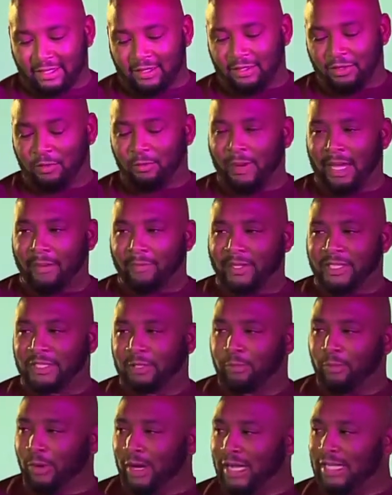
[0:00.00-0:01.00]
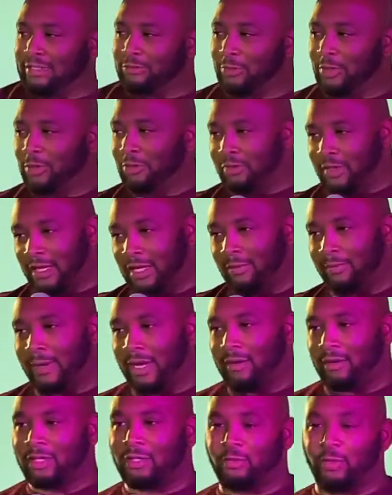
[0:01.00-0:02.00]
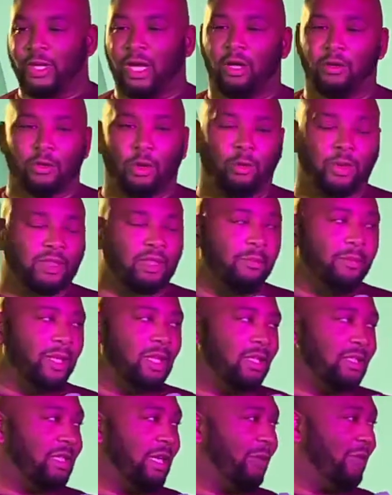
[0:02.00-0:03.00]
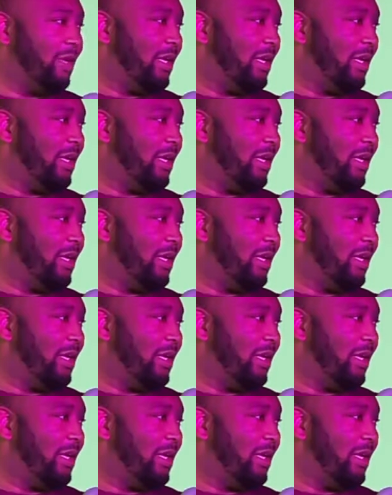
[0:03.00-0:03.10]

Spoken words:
you might be surprised when you think about, because we all know what the military